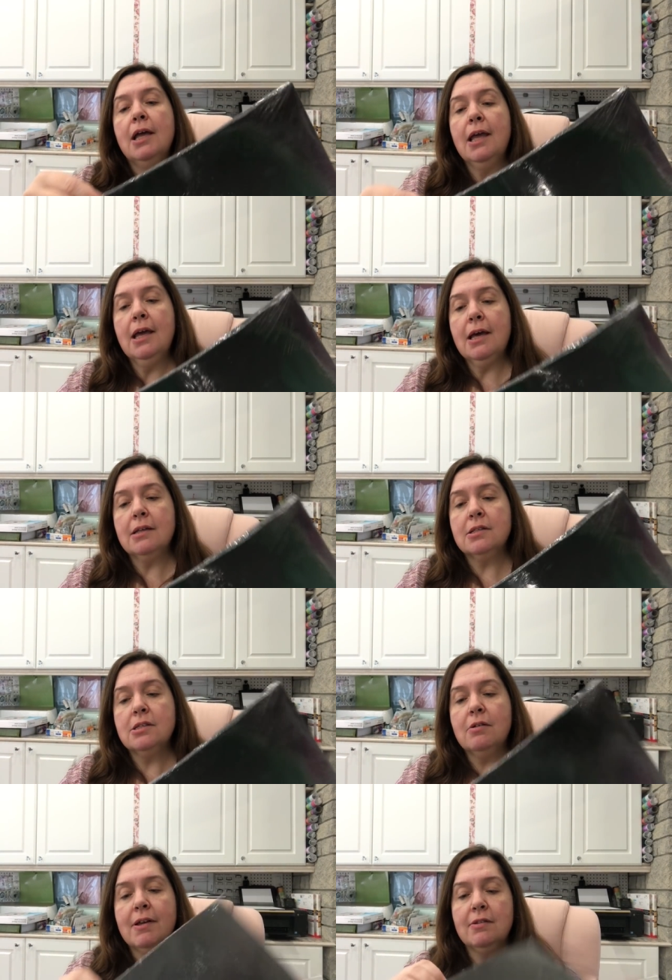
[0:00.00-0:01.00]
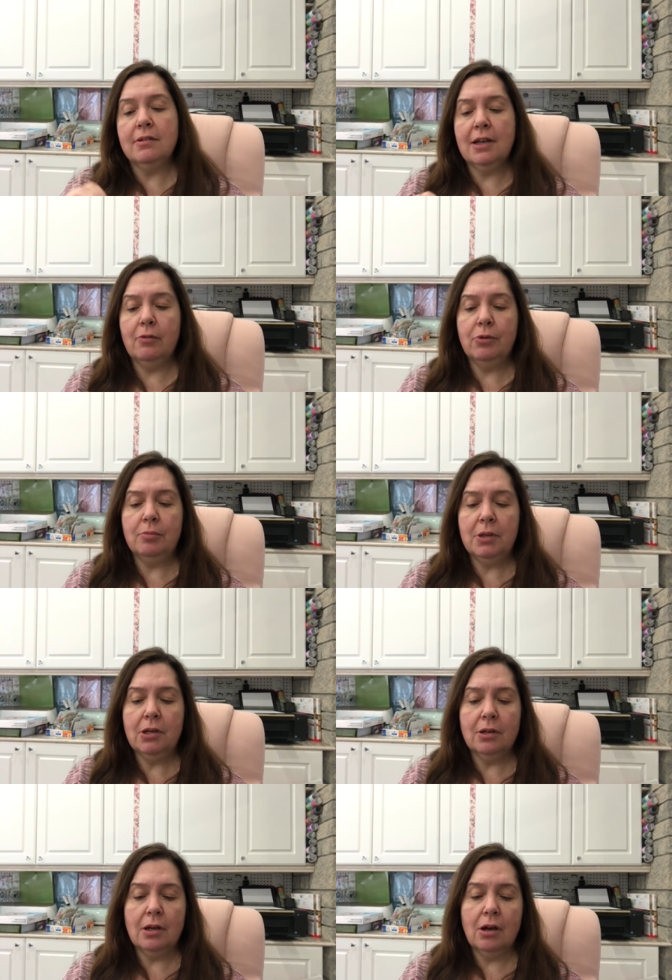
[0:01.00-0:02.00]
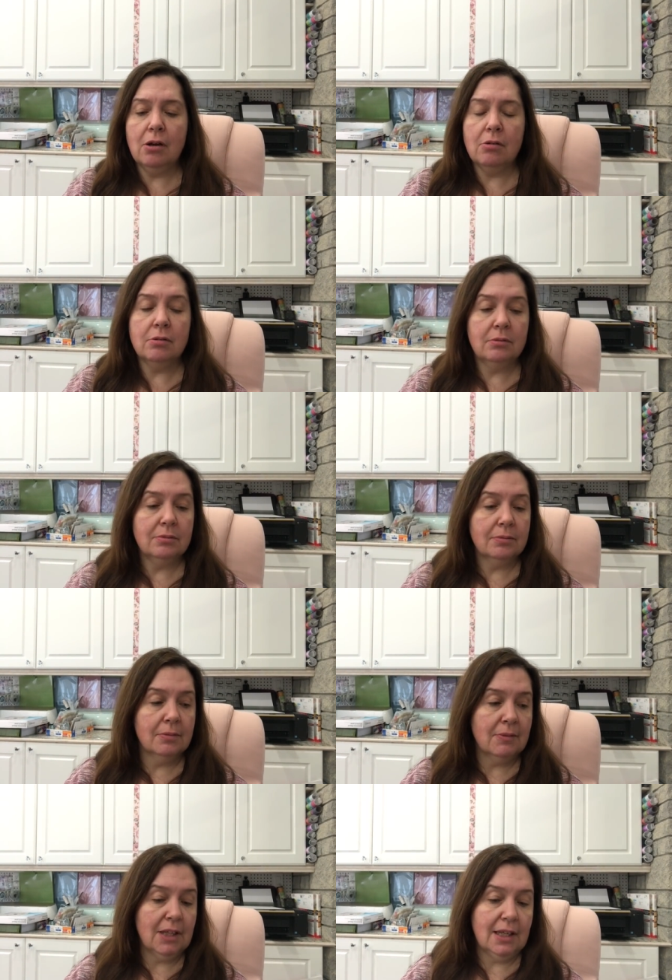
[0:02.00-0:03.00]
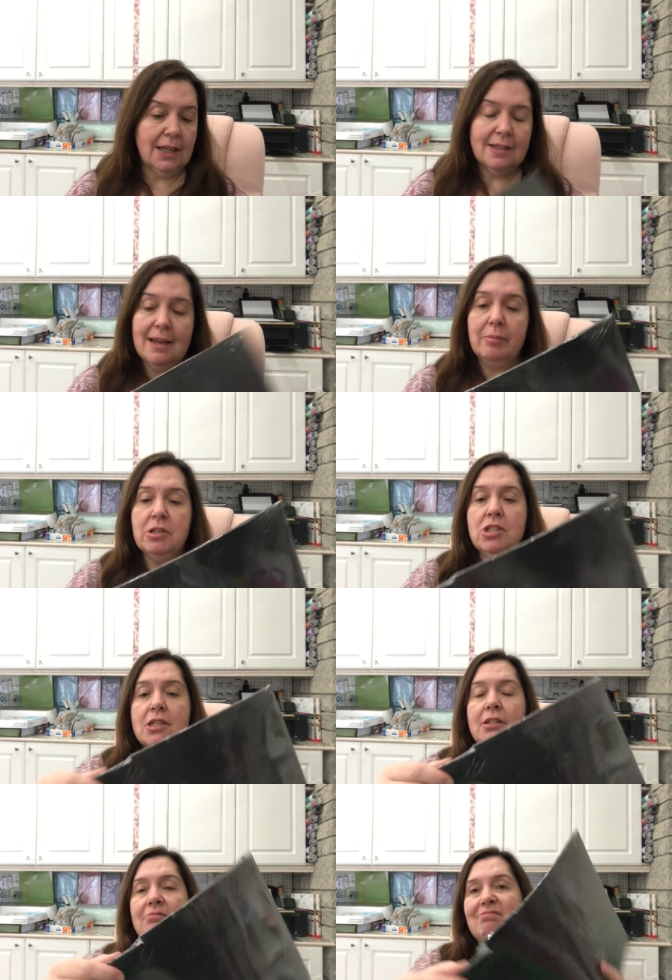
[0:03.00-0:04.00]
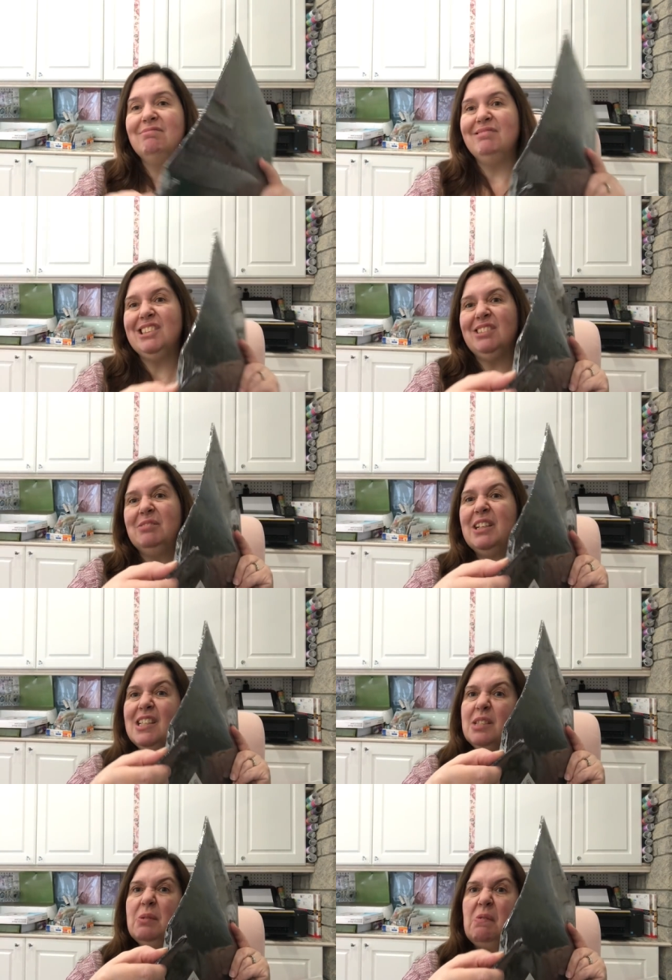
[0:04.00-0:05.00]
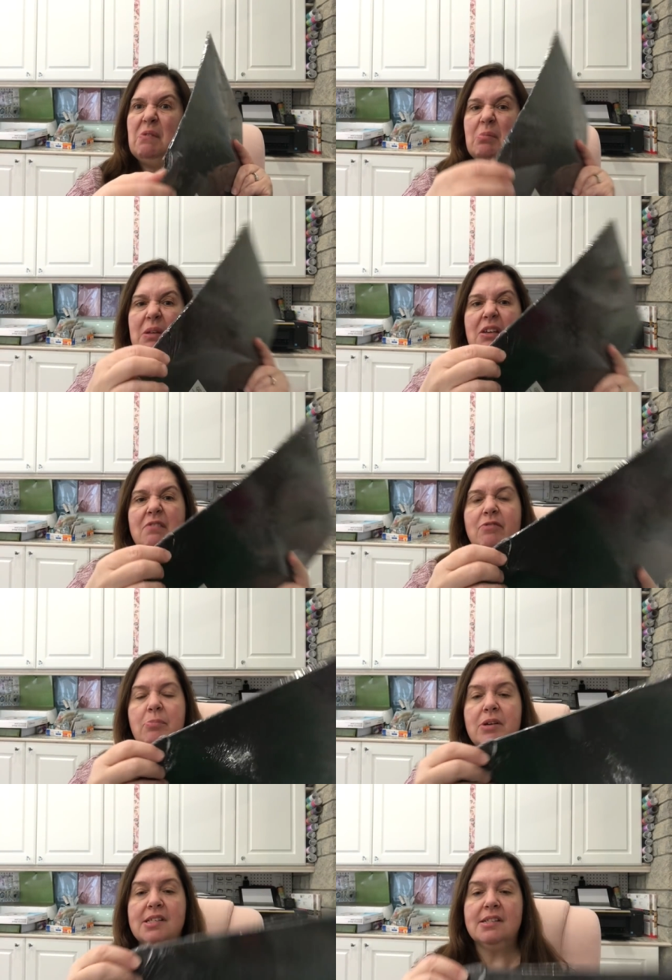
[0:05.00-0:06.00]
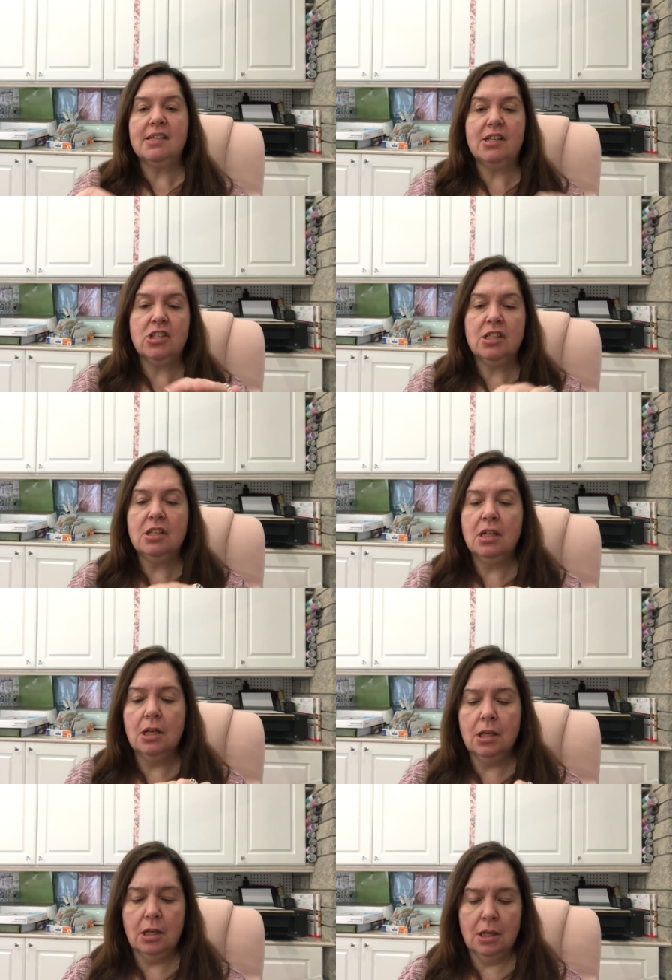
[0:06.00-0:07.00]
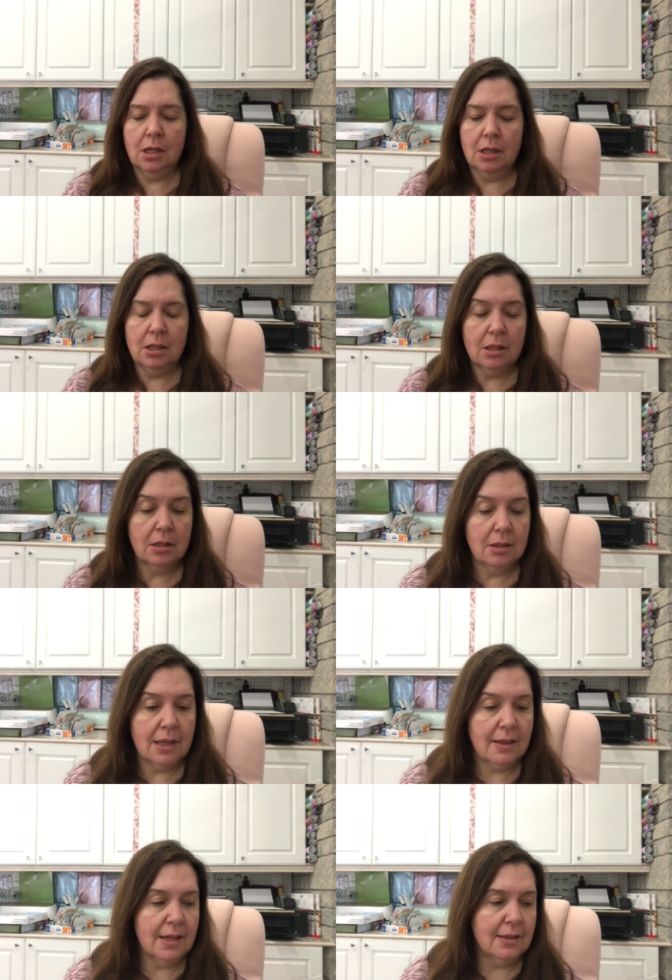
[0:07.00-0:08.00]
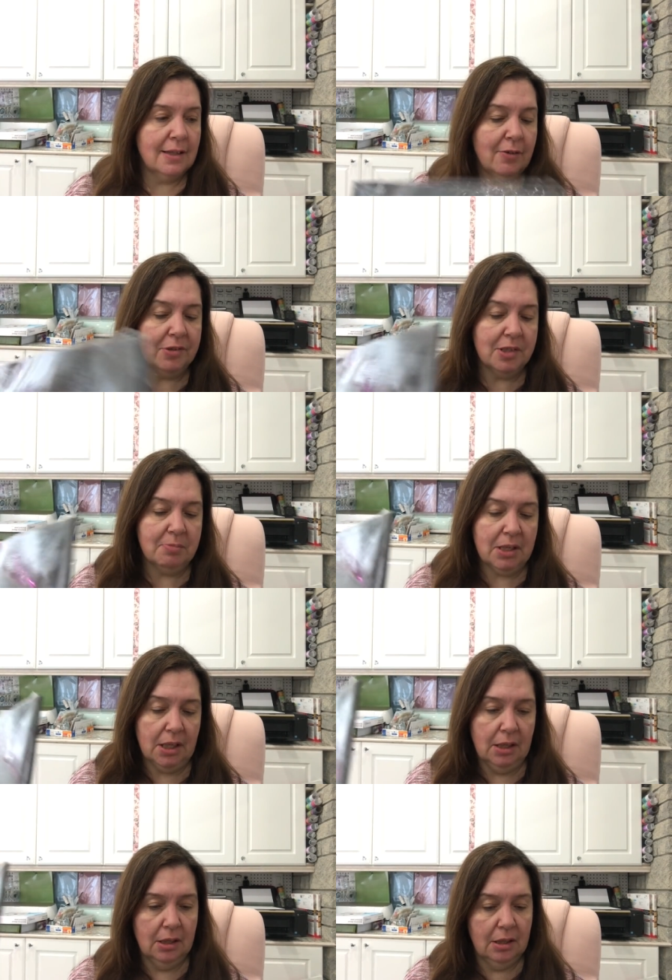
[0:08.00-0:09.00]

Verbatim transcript: And so I thought that would be good. Oh, and I damaged it. Well, this one won't be good for presentation. I think that was me.